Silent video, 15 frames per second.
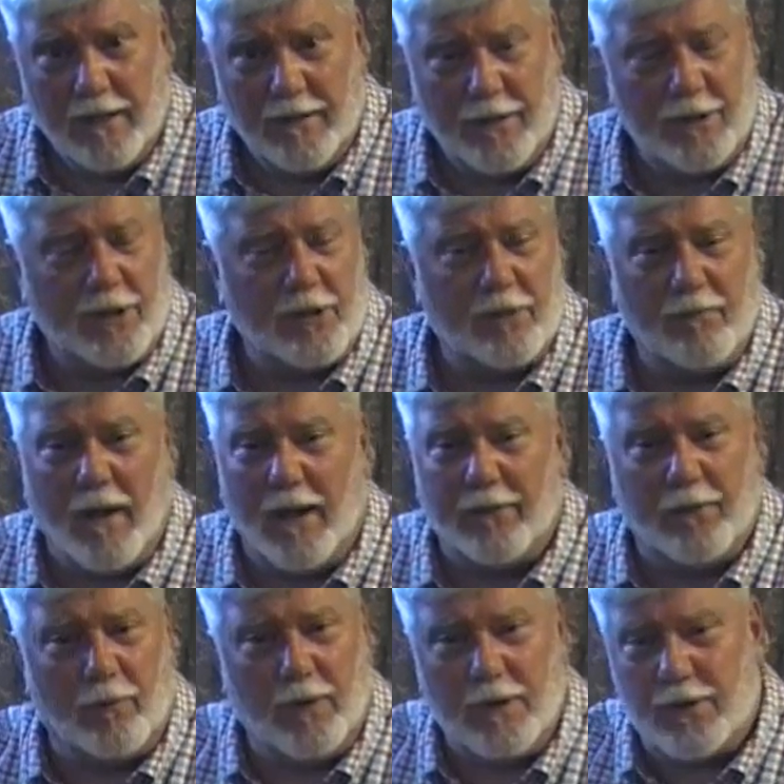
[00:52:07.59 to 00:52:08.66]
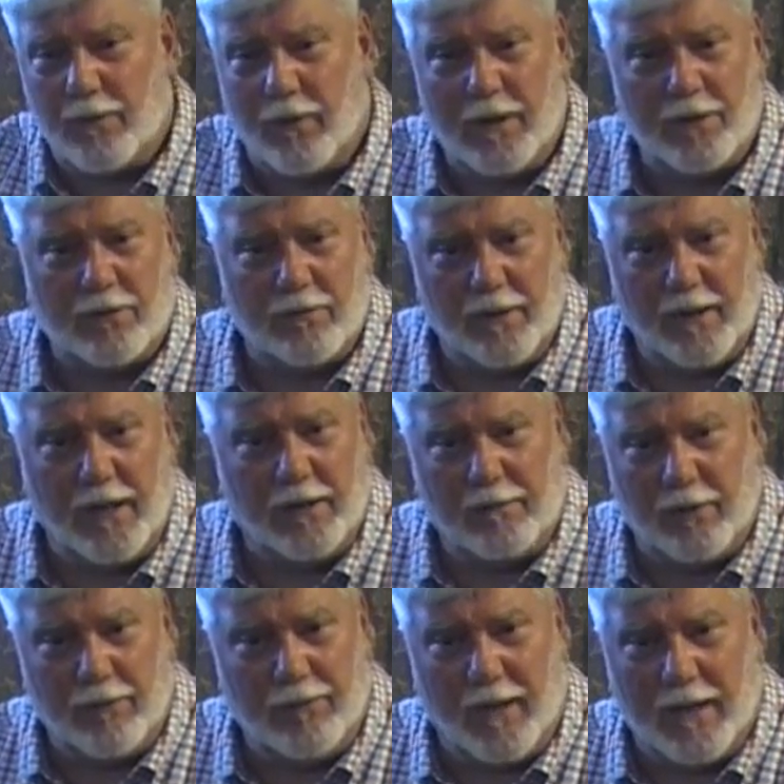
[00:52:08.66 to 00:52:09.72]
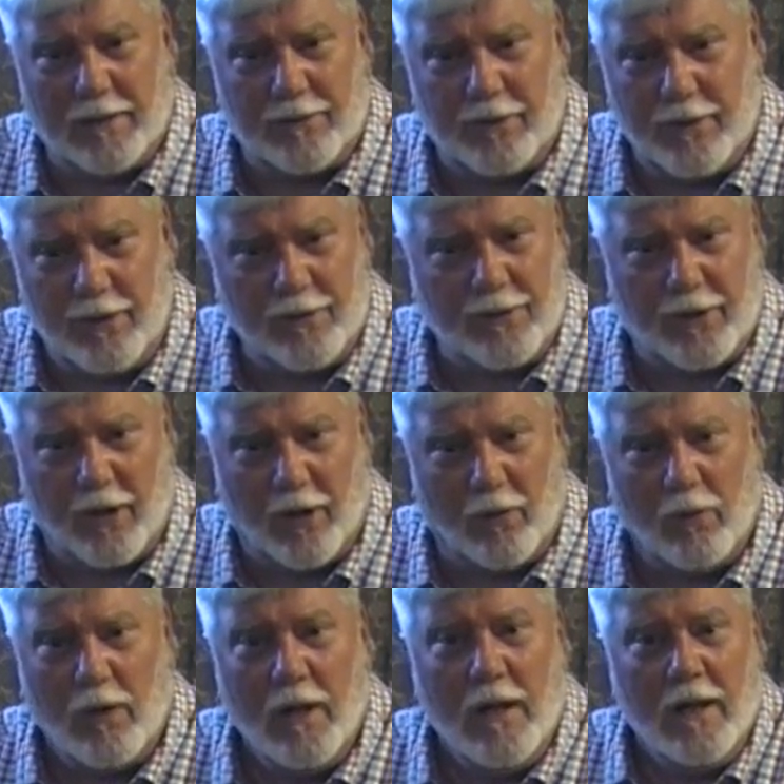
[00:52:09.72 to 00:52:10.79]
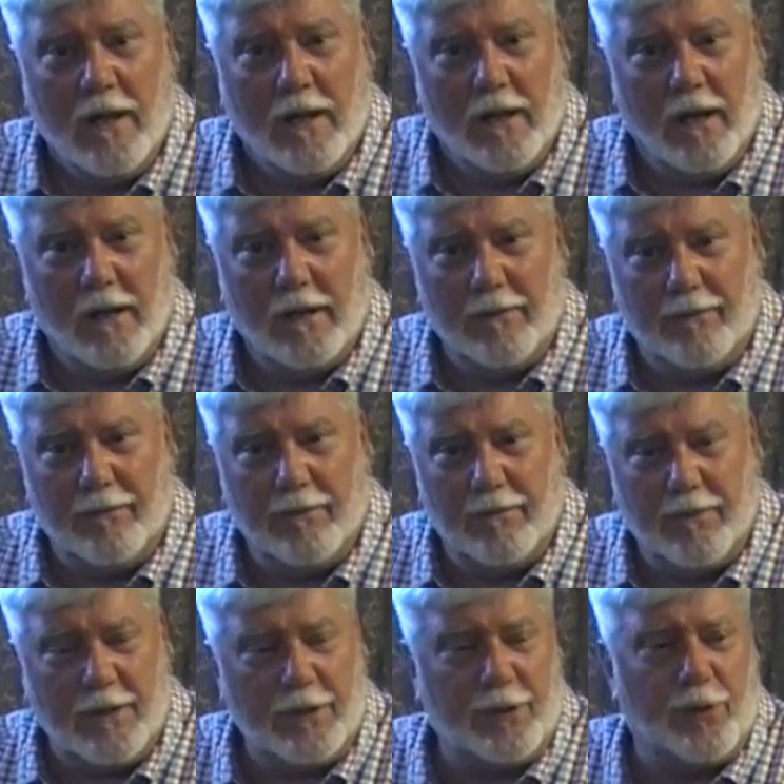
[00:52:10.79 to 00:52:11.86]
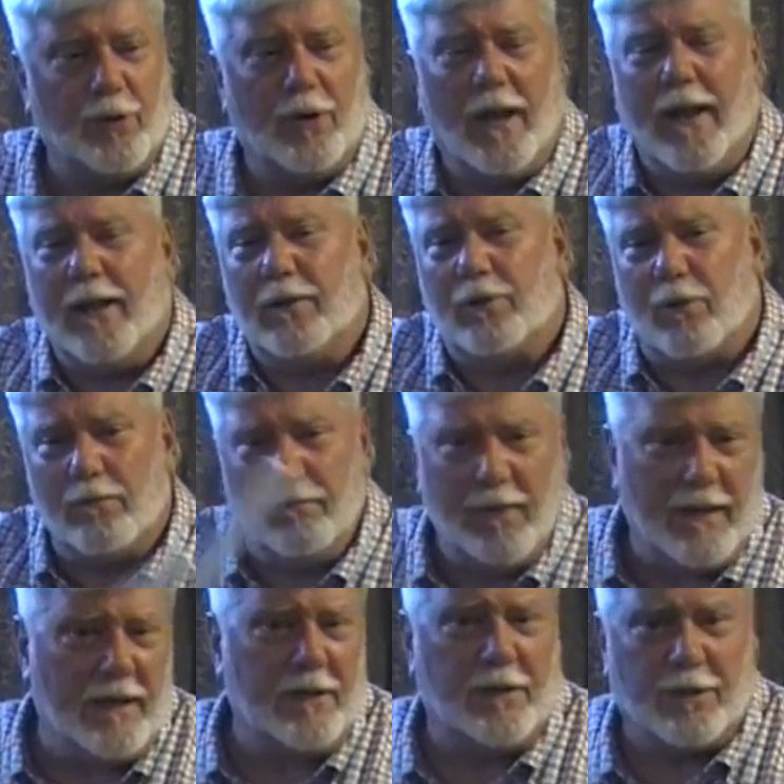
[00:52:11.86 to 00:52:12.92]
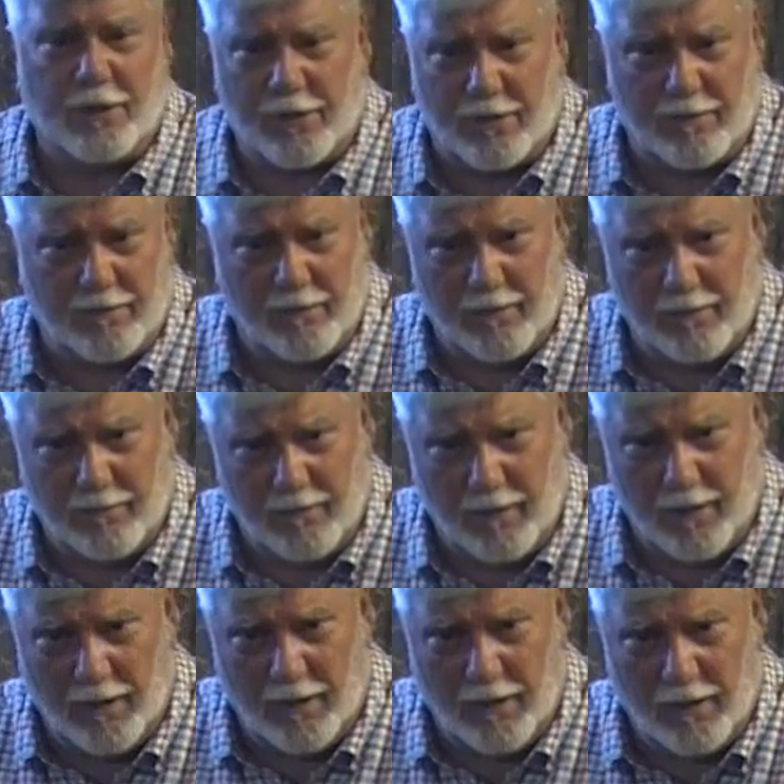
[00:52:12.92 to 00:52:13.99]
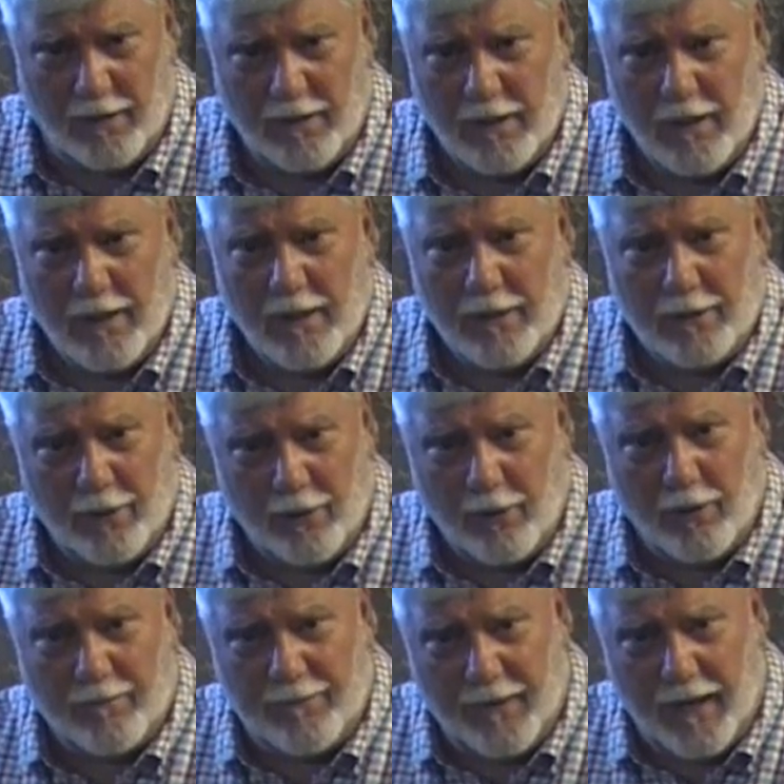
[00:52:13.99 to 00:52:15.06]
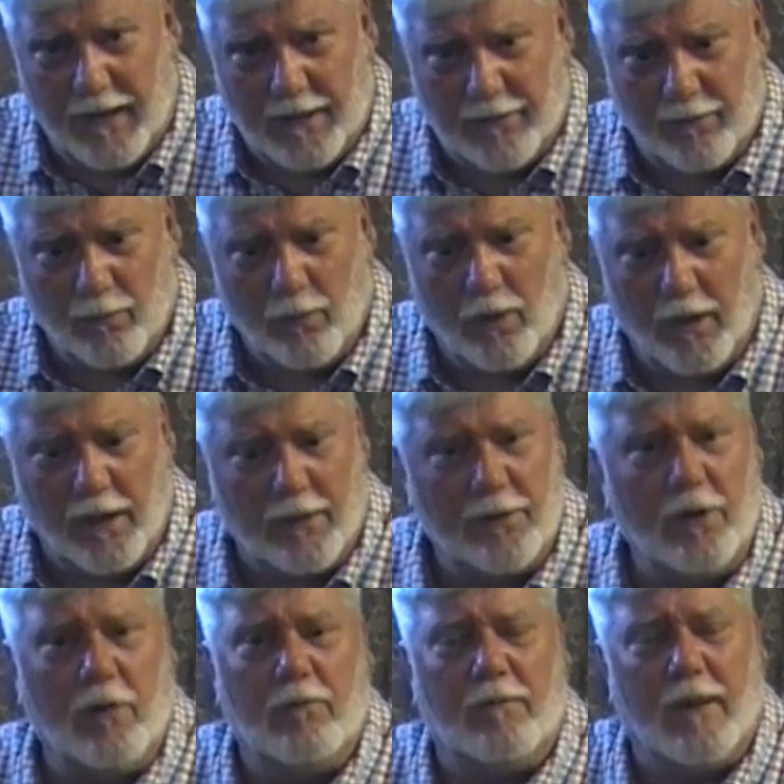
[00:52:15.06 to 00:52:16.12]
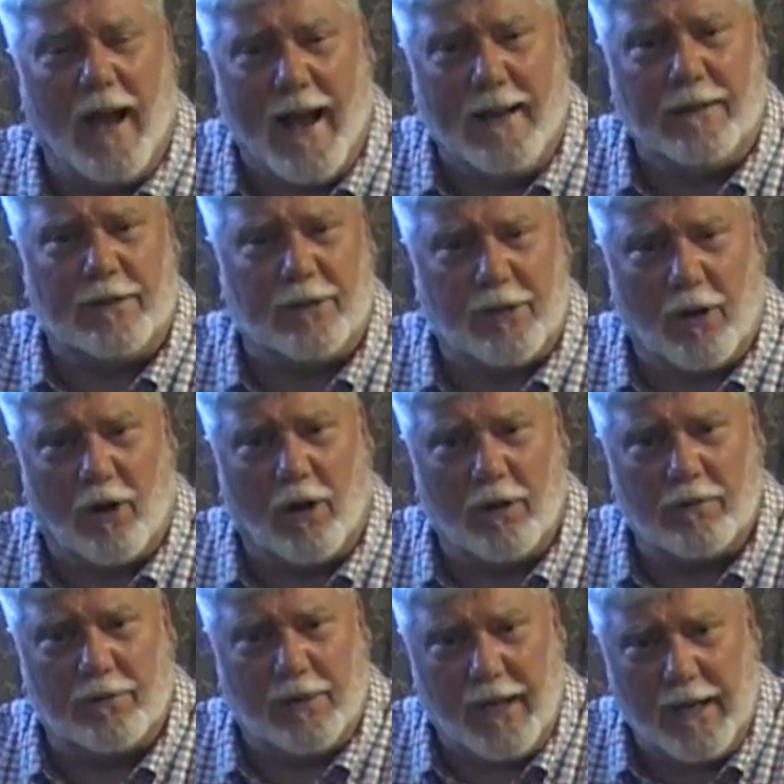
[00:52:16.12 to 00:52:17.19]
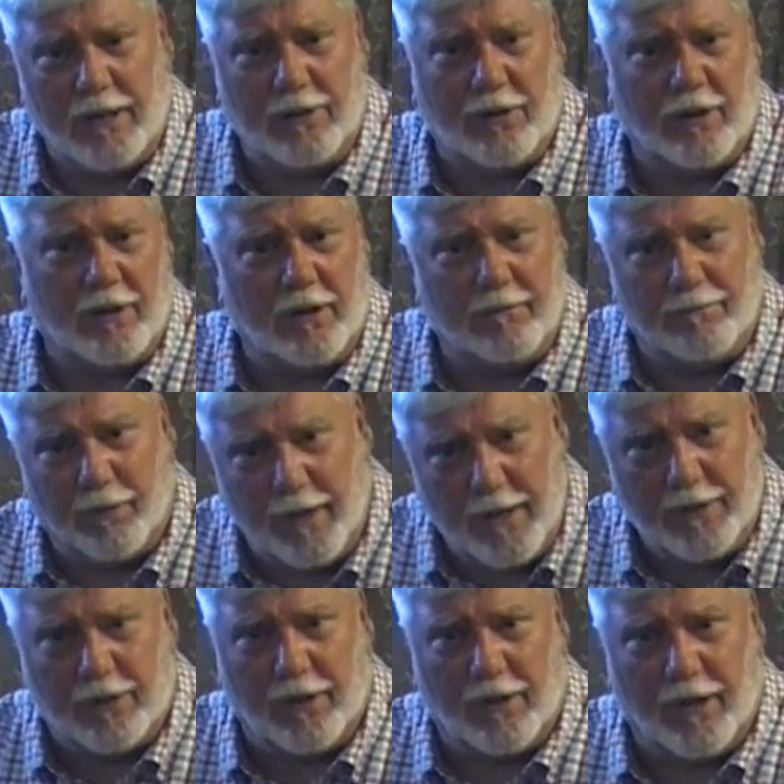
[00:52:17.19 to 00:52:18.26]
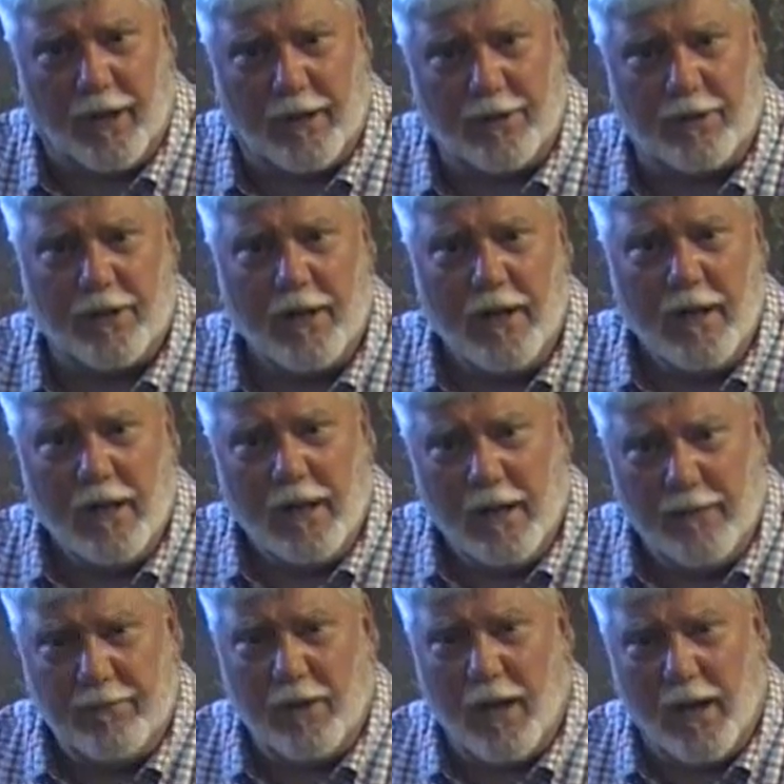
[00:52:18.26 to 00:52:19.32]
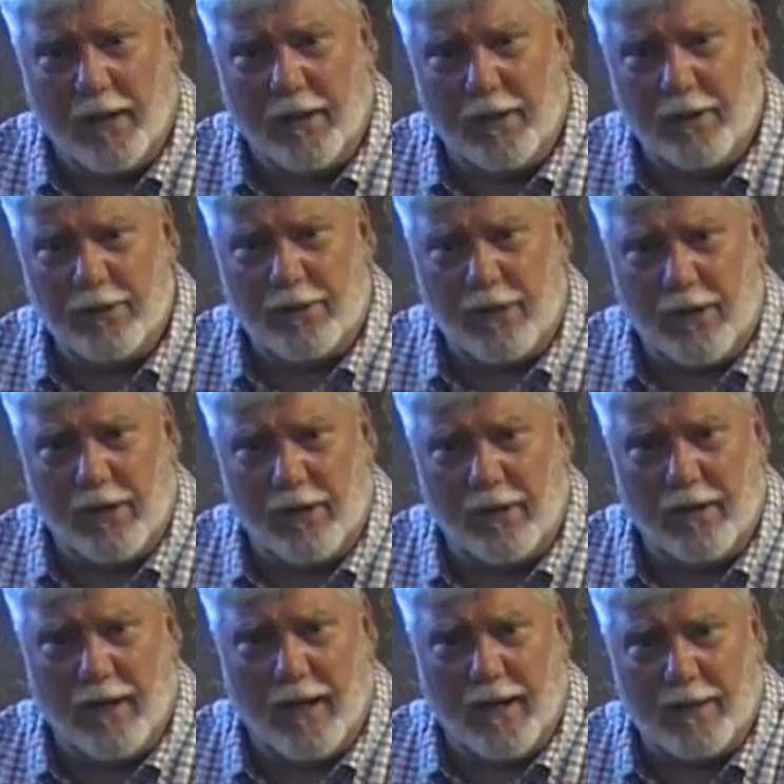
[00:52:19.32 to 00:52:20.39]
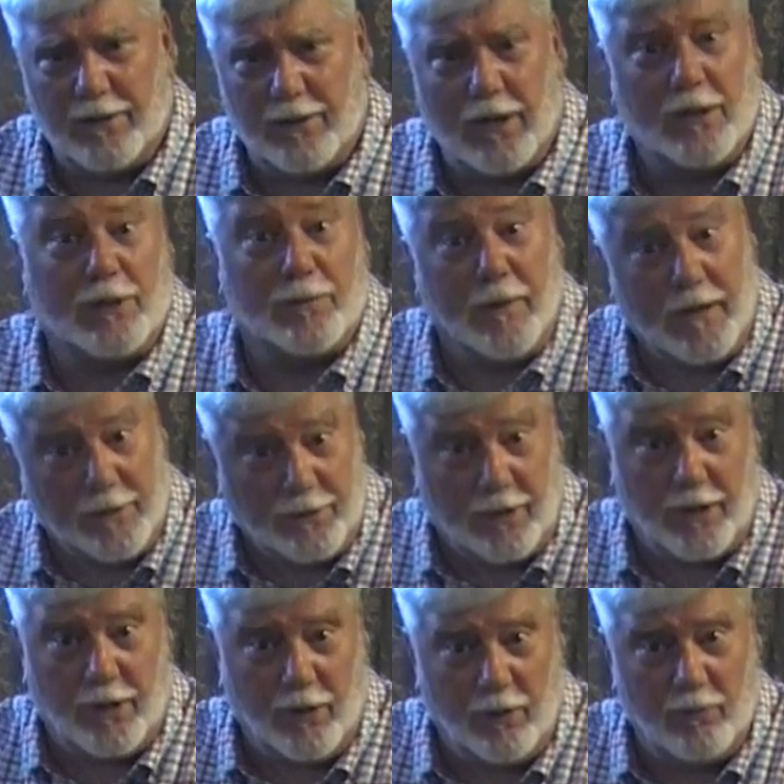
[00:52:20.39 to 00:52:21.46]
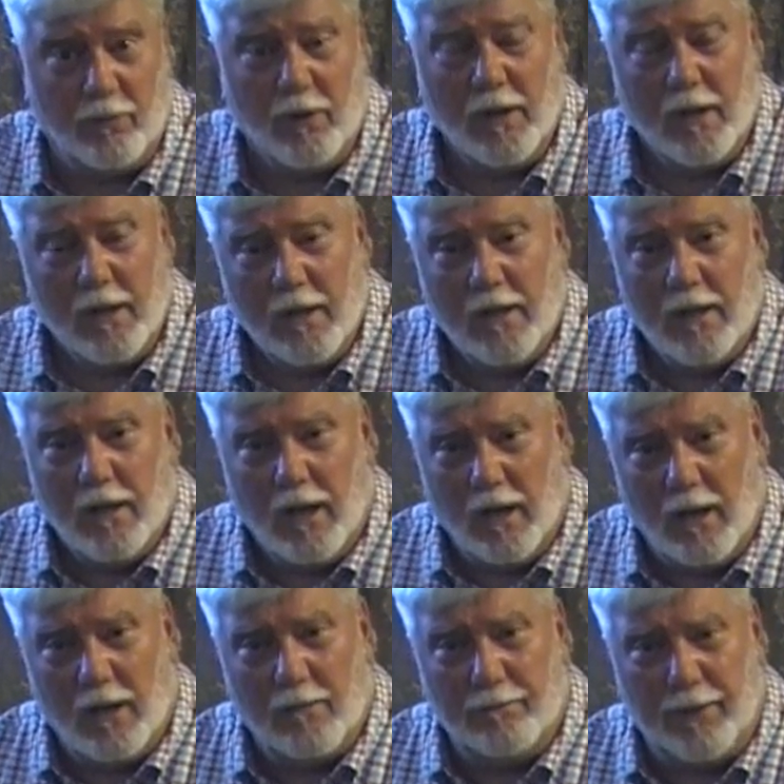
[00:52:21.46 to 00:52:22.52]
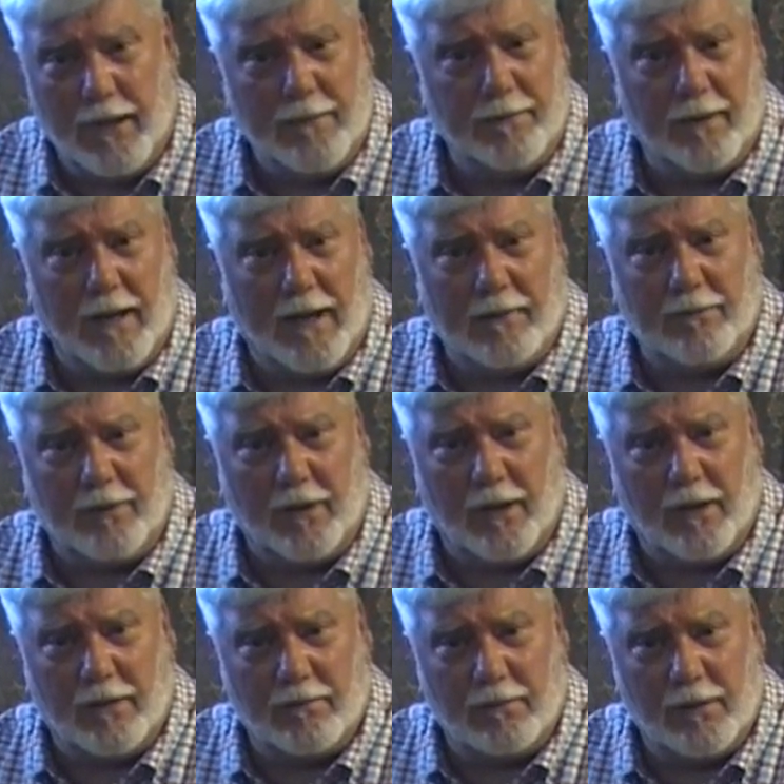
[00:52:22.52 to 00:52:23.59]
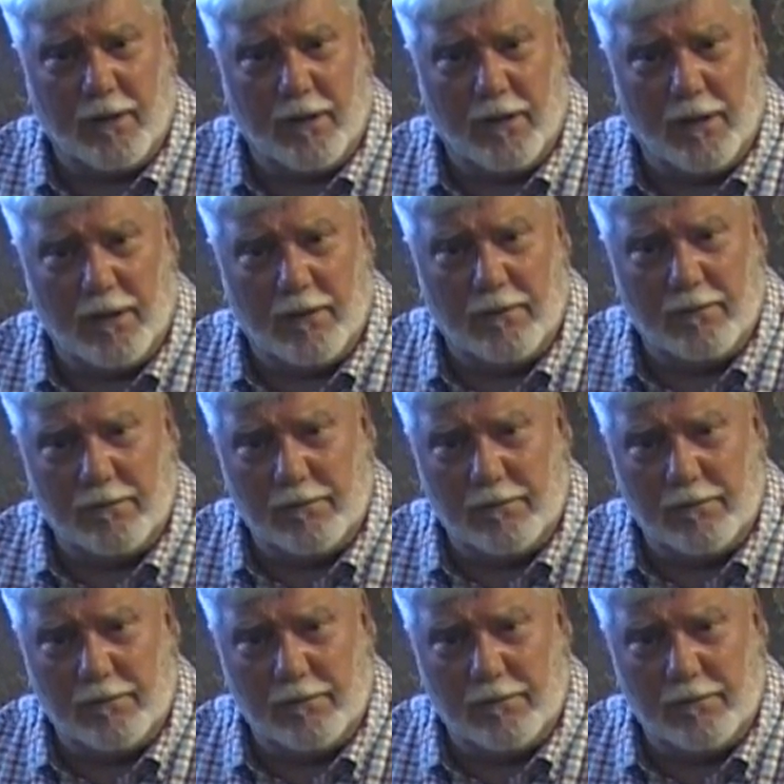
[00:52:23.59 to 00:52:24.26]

This is about the resurrection of the dead 2,000 years ago. Uh, this should add tremendous uh, to your faith. And you've got to start teaching and preaching this if you got ears to hear and eyes to see, especially you uh, people out there in uh,